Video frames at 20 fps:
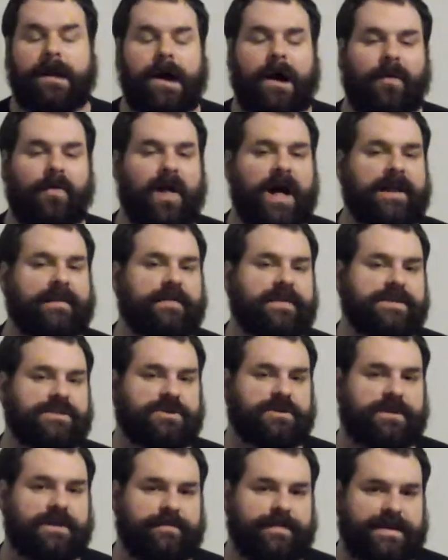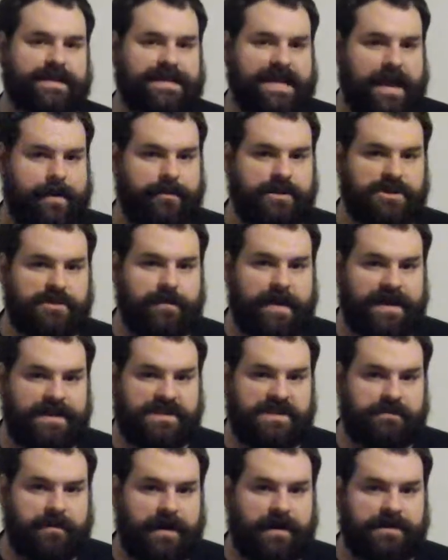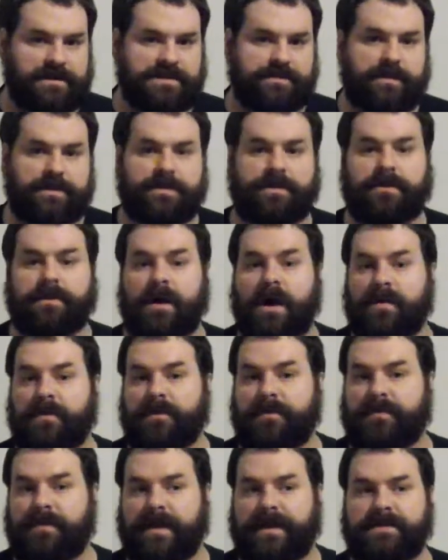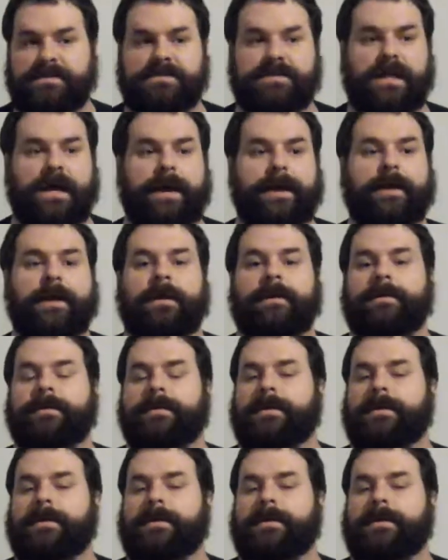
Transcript: A lot of these are going to be damage-based spells, but there are other things like,